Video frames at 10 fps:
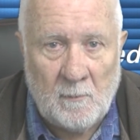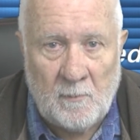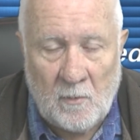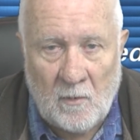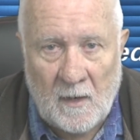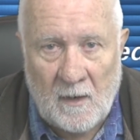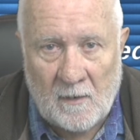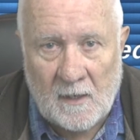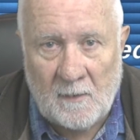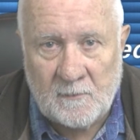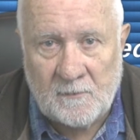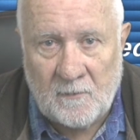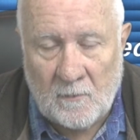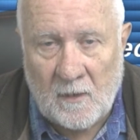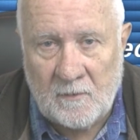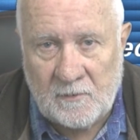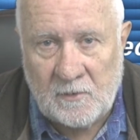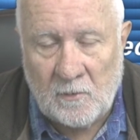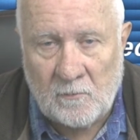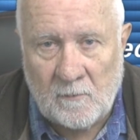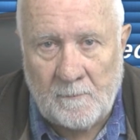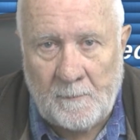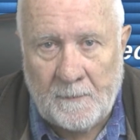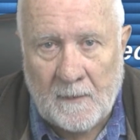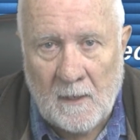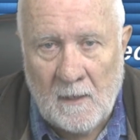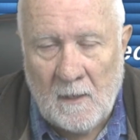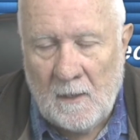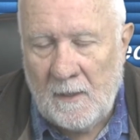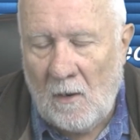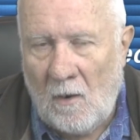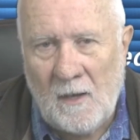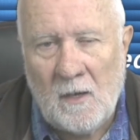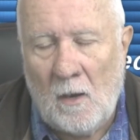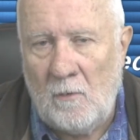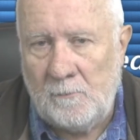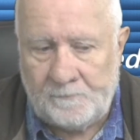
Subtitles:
poor outcomes for those children. Now, I know